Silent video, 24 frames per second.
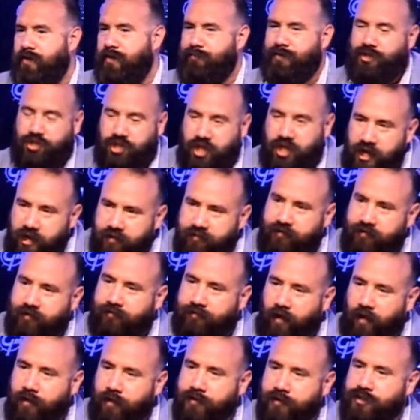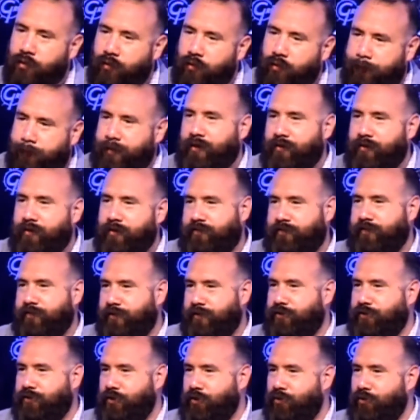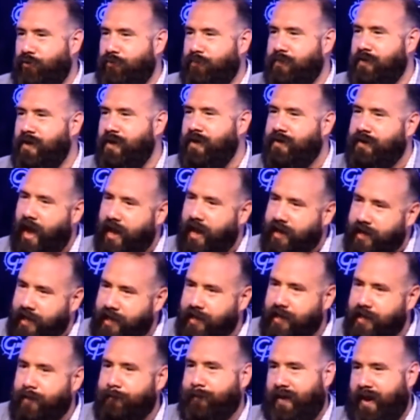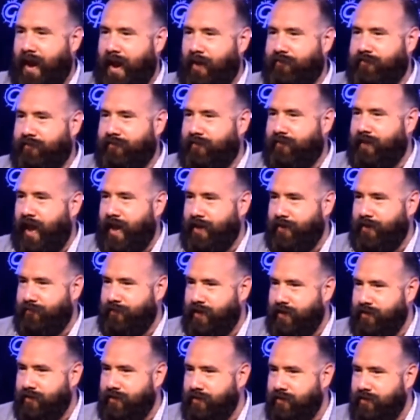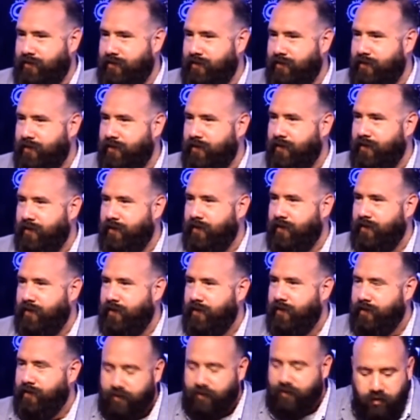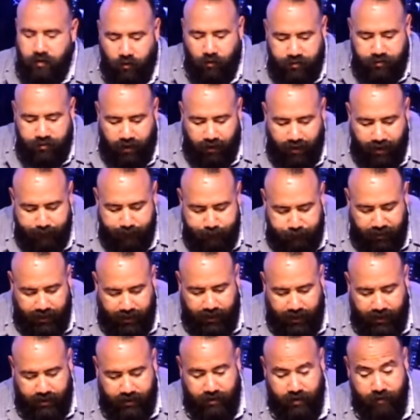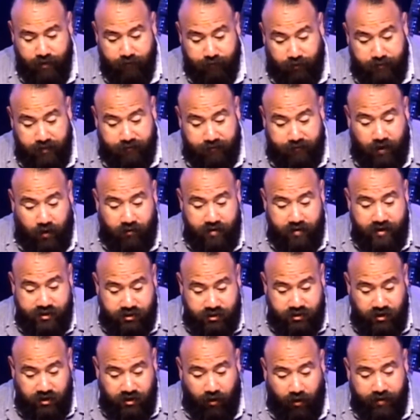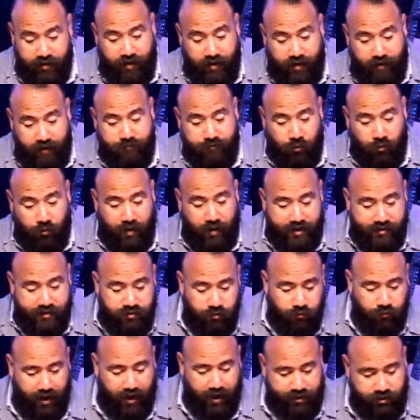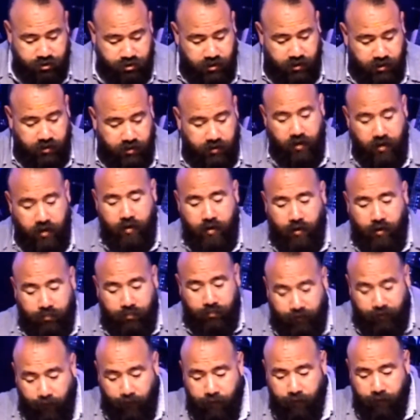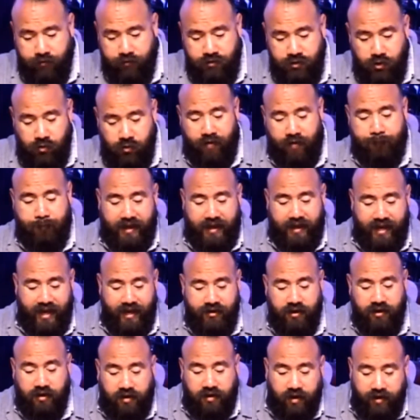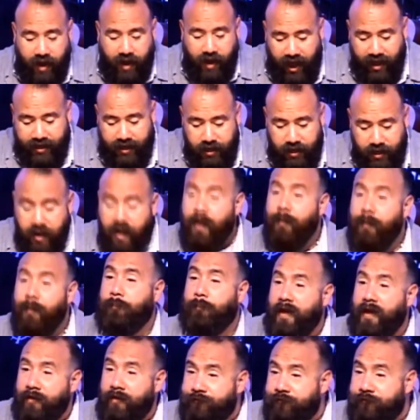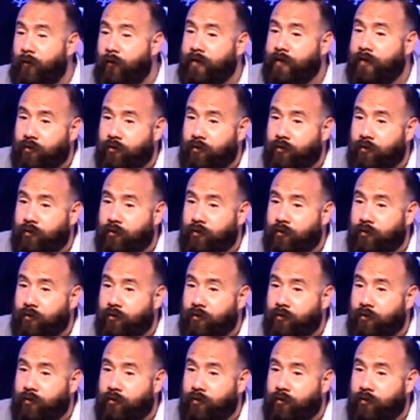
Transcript: But Jesus also appears at the tomb, not in it, but outside of it. You know, there have been, from the very start of the resurrection, those who have begun to deny it before